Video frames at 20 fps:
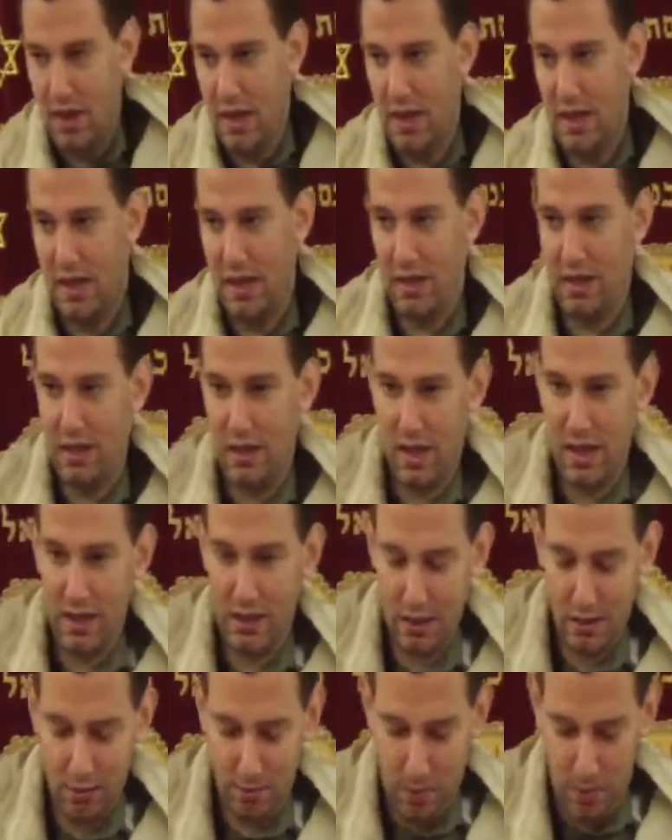And at
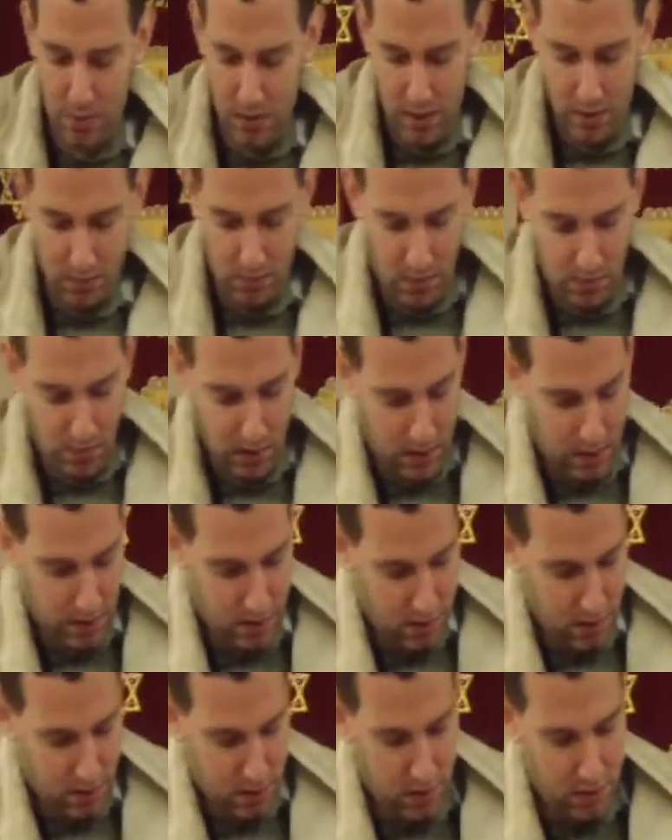this point, what we're going
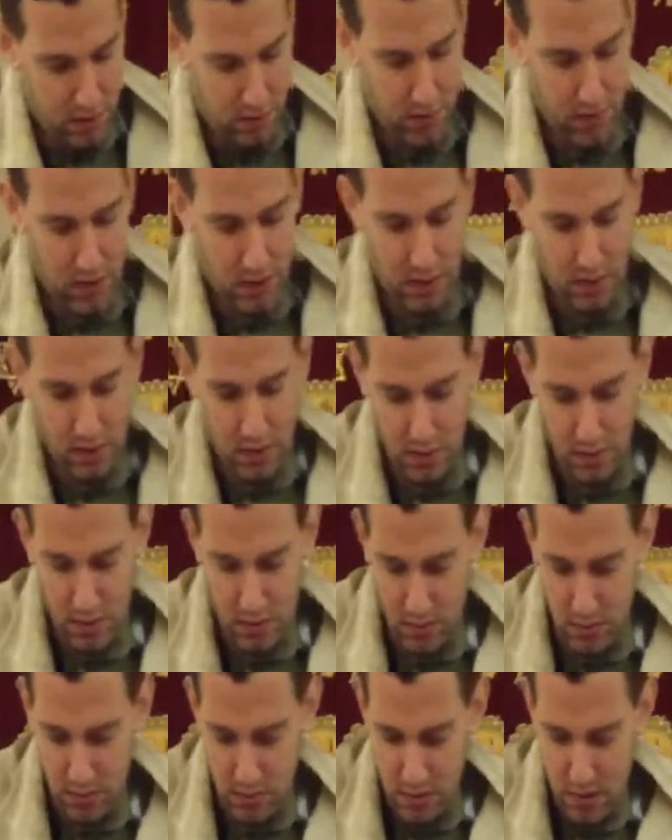to do is we're going
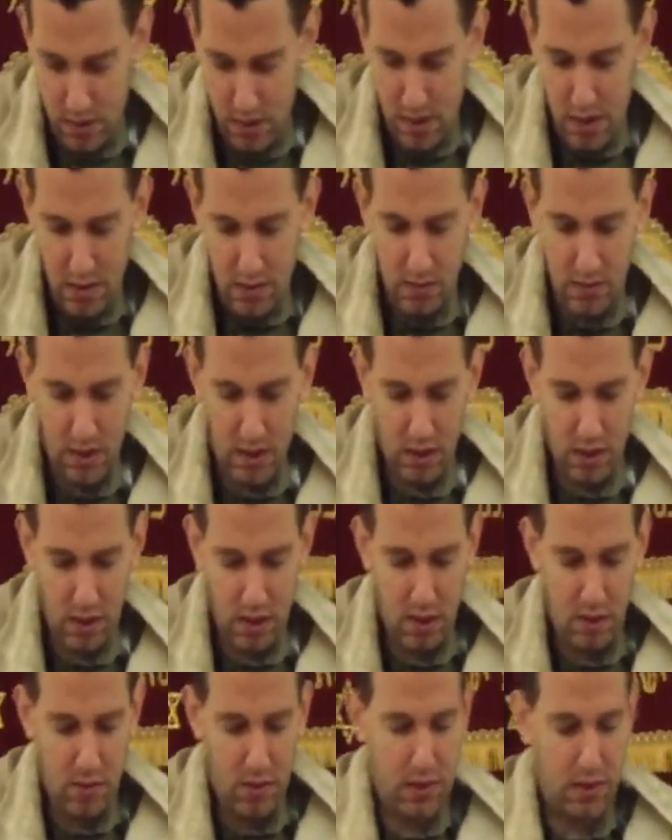to we're going to
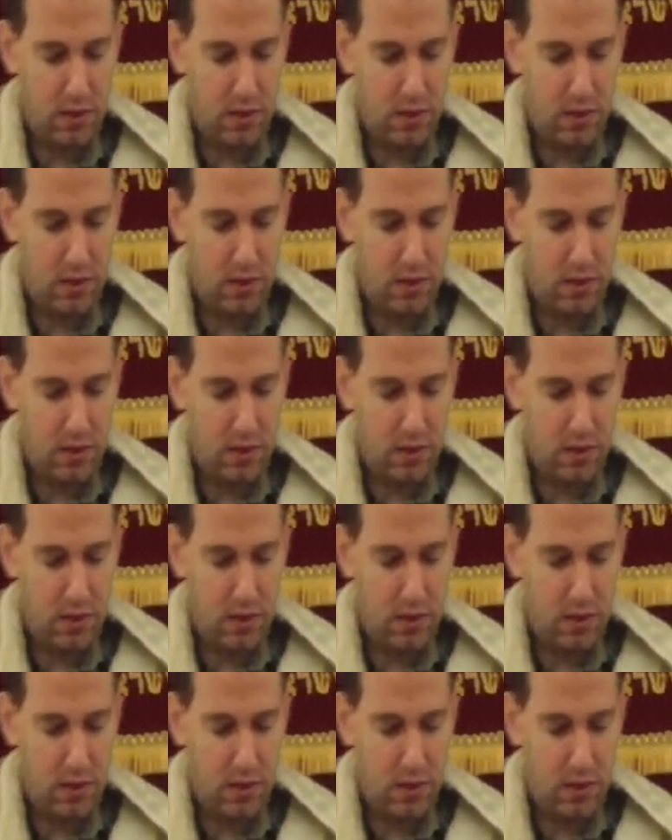go